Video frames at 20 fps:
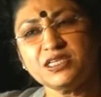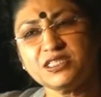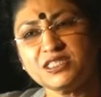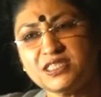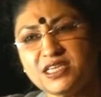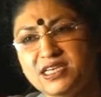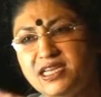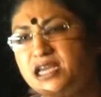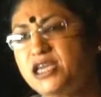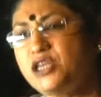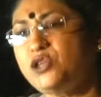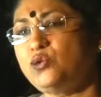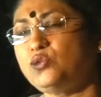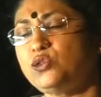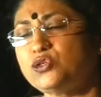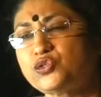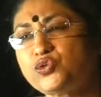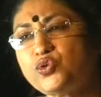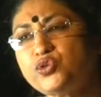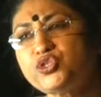
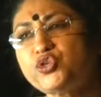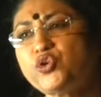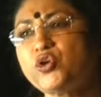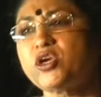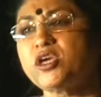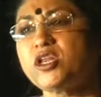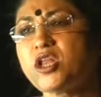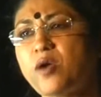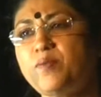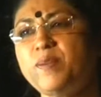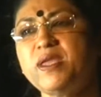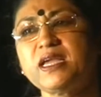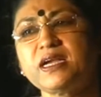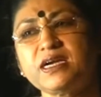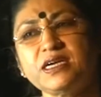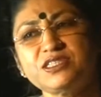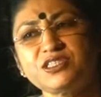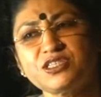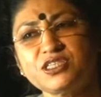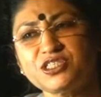scenario, the
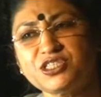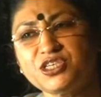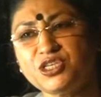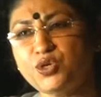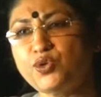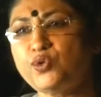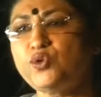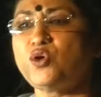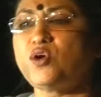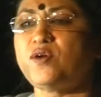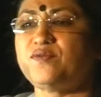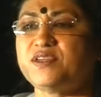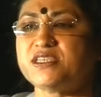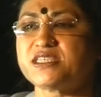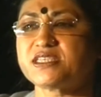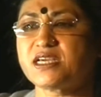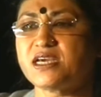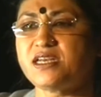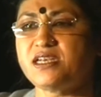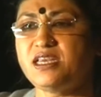socio-economic, cultural scenario of
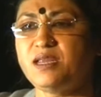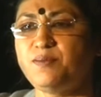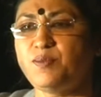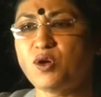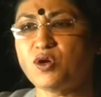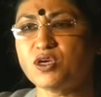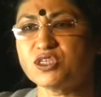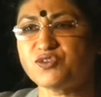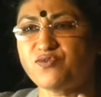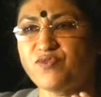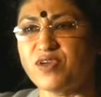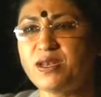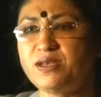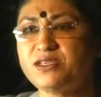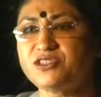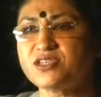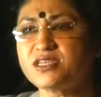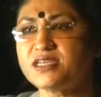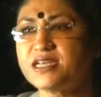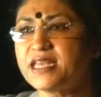this country, because
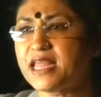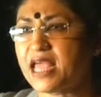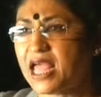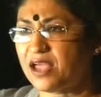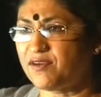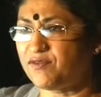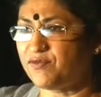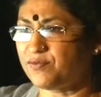when children